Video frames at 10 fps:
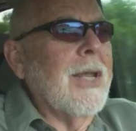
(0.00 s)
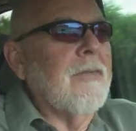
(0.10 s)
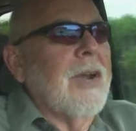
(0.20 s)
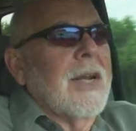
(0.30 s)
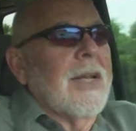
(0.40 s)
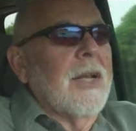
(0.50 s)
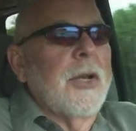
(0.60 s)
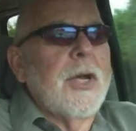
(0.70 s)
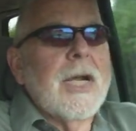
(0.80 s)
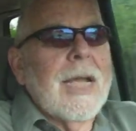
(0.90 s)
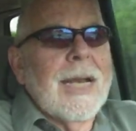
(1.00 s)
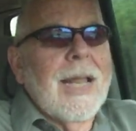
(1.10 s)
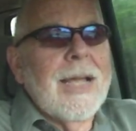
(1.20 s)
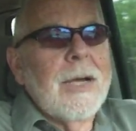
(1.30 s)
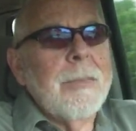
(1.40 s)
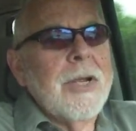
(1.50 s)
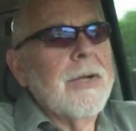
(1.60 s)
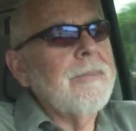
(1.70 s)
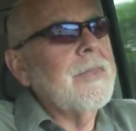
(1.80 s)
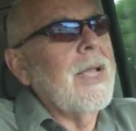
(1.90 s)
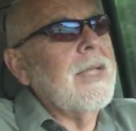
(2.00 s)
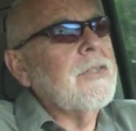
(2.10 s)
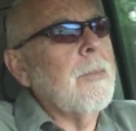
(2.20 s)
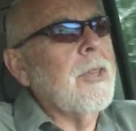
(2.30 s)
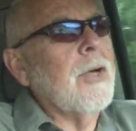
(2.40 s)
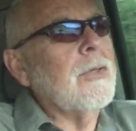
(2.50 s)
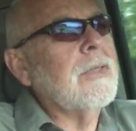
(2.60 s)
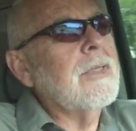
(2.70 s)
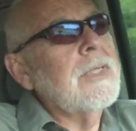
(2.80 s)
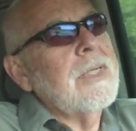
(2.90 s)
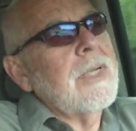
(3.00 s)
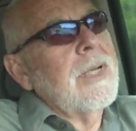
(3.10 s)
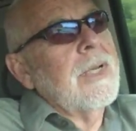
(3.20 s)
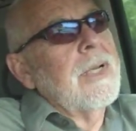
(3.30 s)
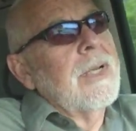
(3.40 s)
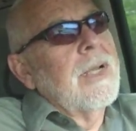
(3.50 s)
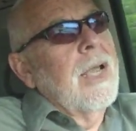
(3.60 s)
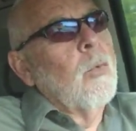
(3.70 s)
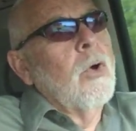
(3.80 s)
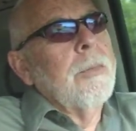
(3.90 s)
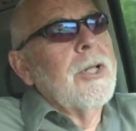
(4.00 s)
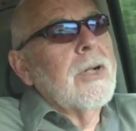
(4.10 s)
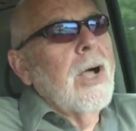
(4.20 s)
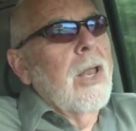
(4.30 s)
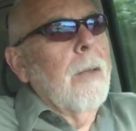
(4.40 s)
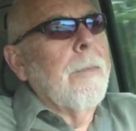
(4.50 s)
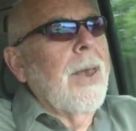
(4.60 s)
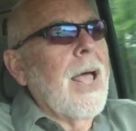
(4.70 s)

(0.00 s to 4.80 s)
We eat very little duck and lamb here. Had some of those. Had one meal called a